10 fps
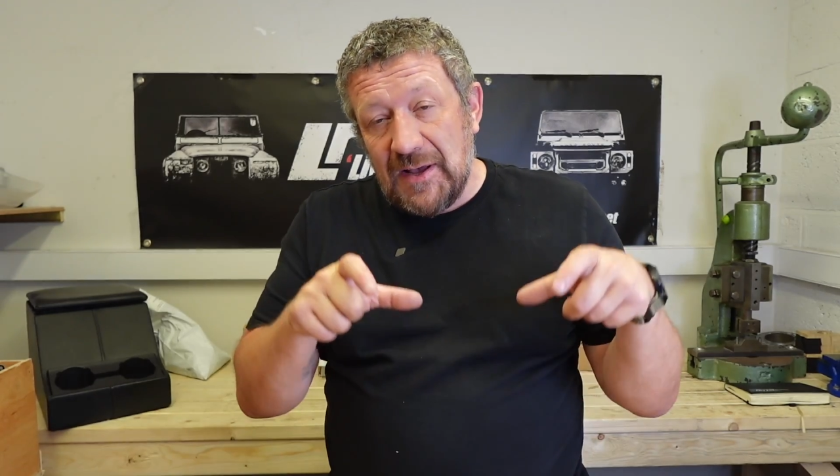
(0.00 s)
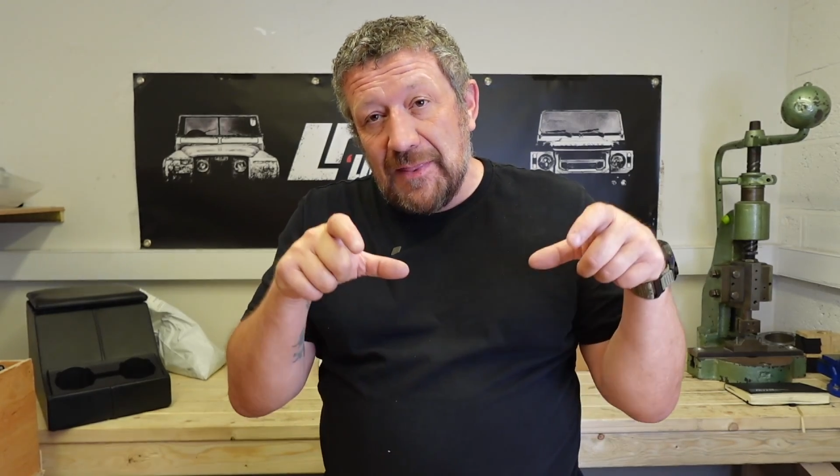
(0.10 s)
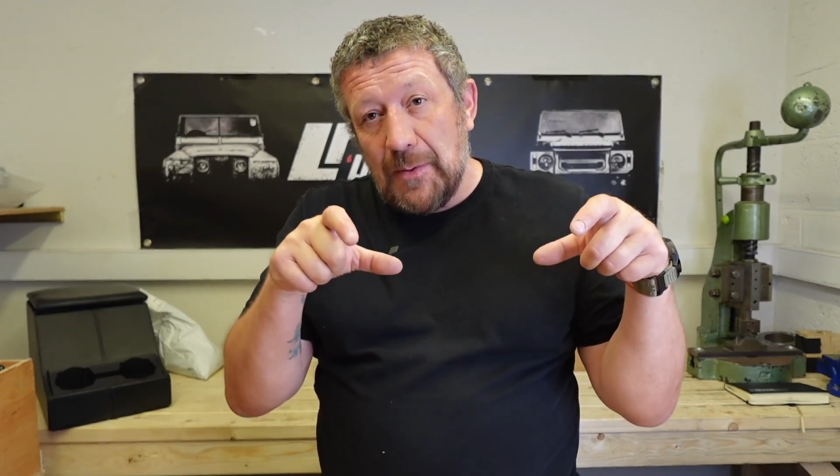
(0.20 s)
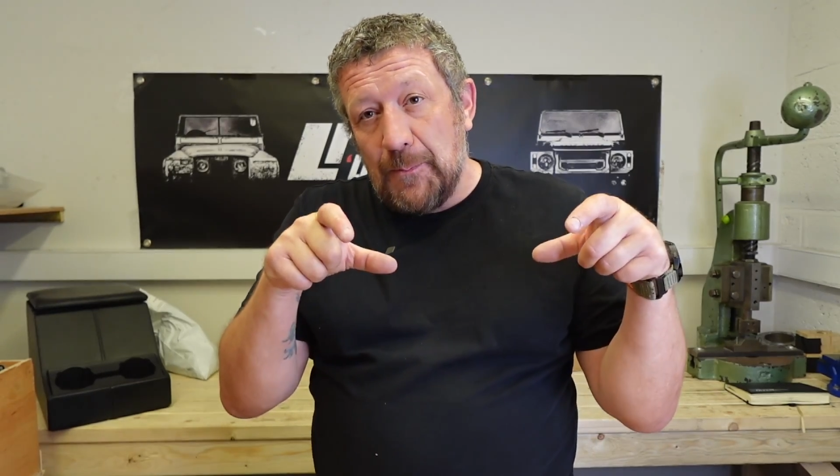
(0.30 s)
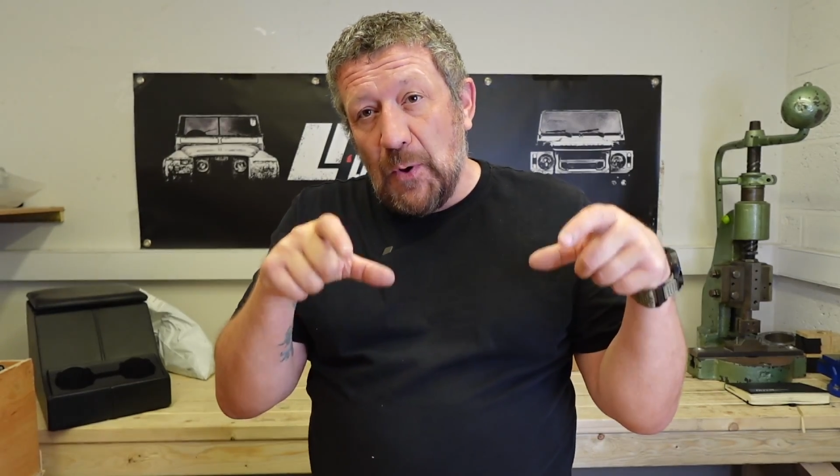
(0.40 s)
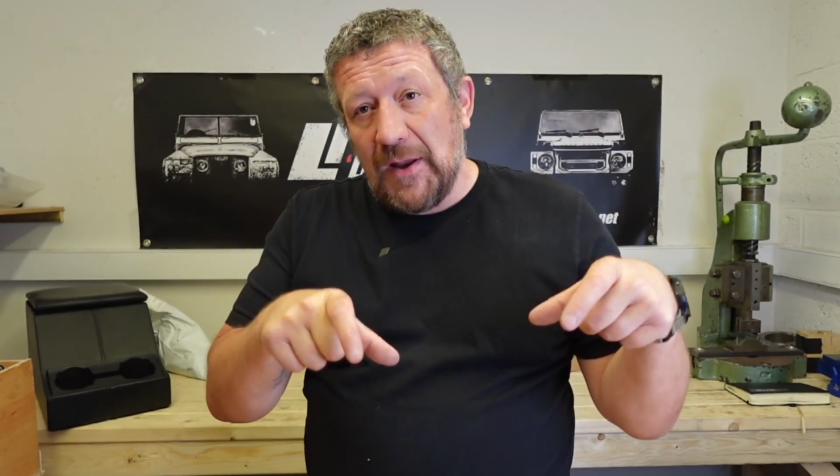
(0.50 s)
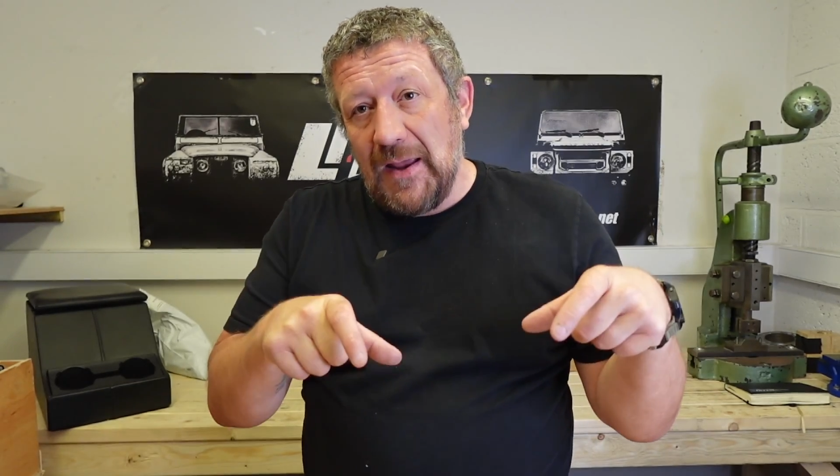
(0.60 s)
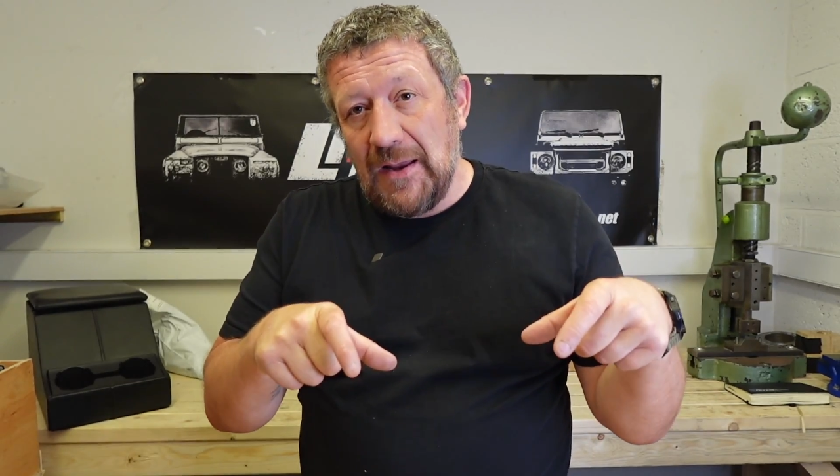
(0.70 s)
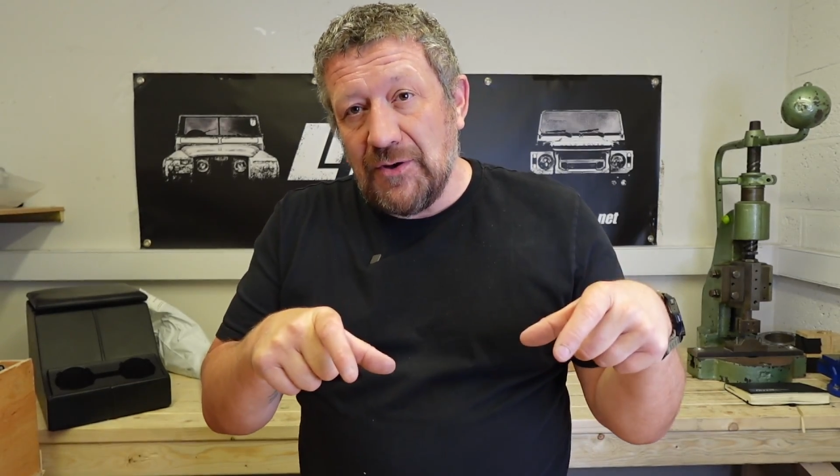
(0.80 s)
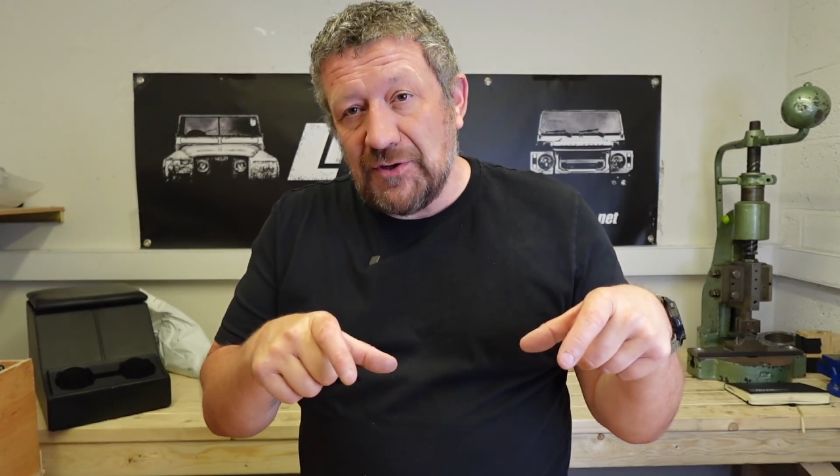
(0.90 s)
and the
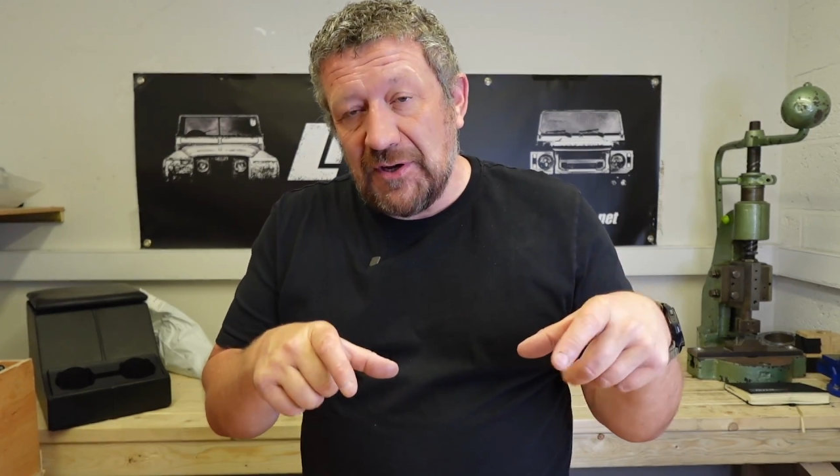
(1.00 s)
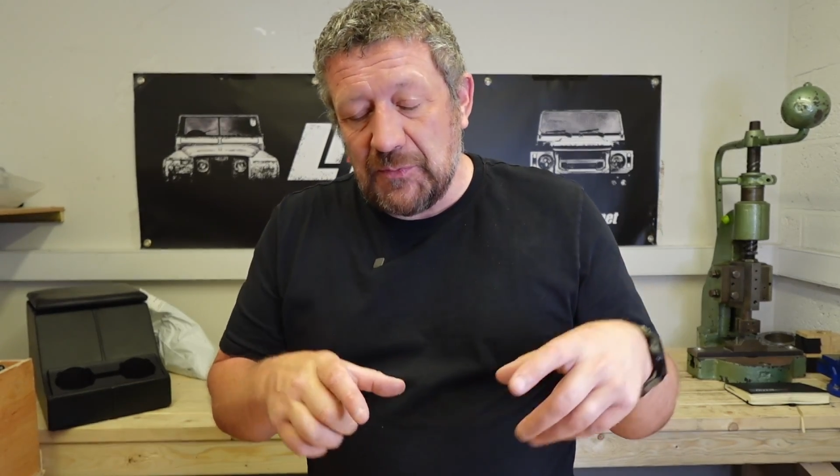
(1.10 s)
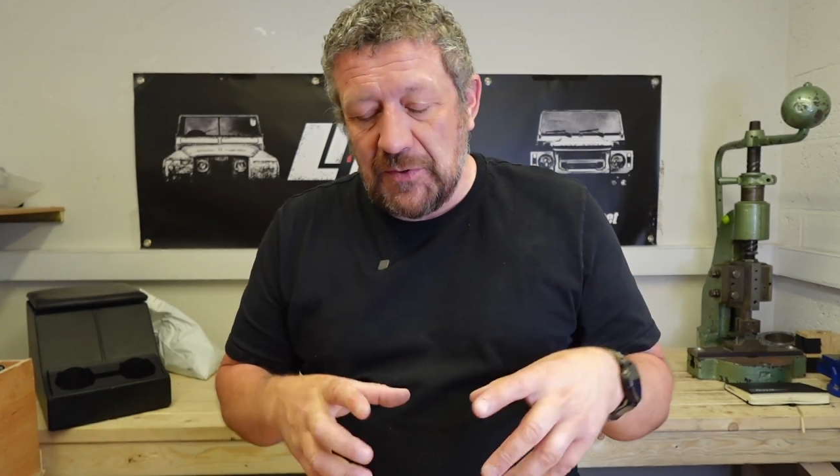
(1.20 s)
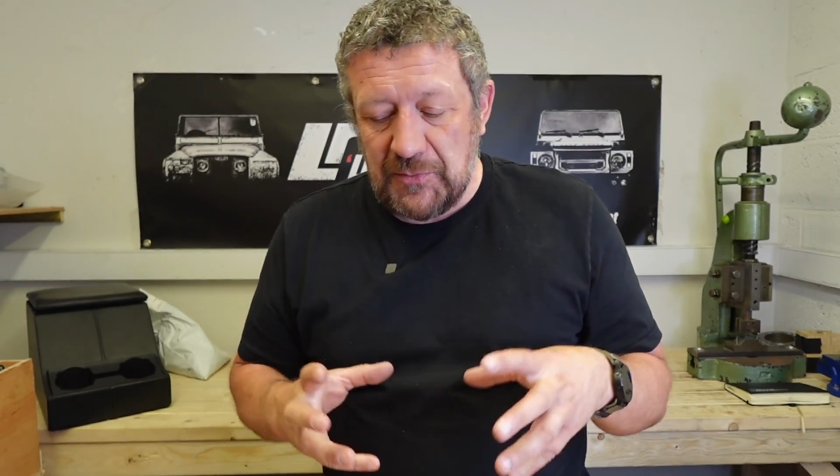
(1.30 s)
bonnet hinges,